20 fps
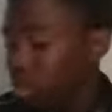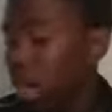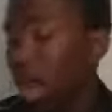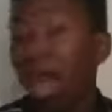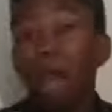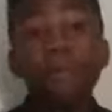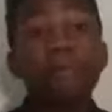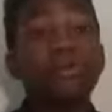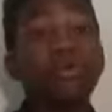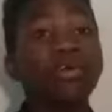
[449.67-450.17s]

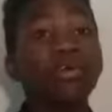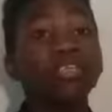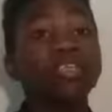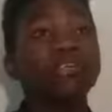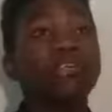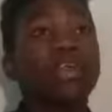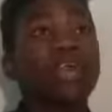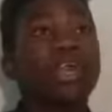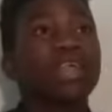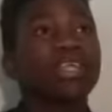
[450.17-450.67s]
I'm going
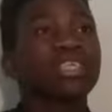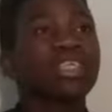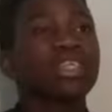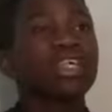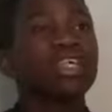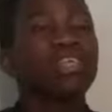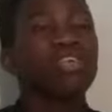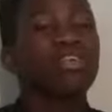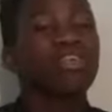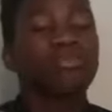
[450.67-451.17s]
to react to
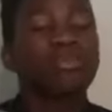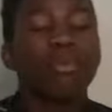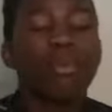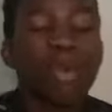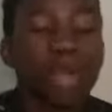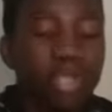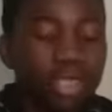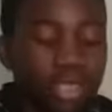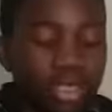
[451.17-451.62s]
Little Boy